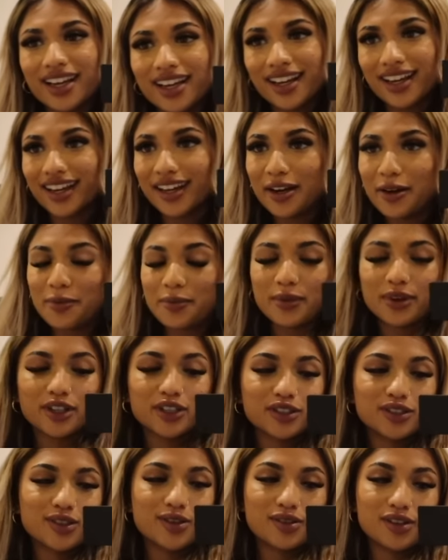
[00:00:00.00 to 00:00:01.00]
a.m.
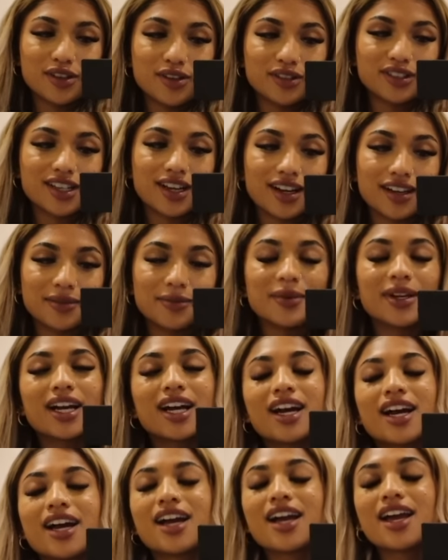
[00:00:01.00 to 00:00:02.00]
Tokyo time,
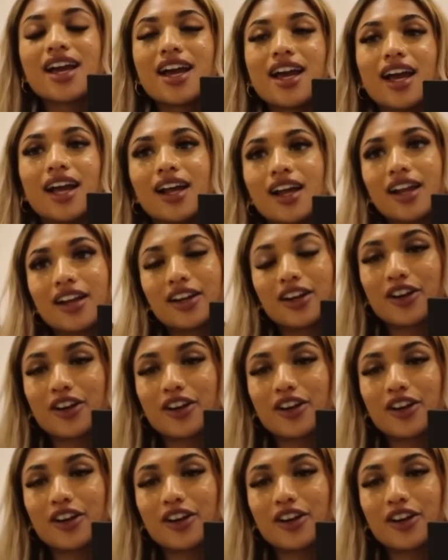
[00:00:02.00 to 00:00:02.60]
and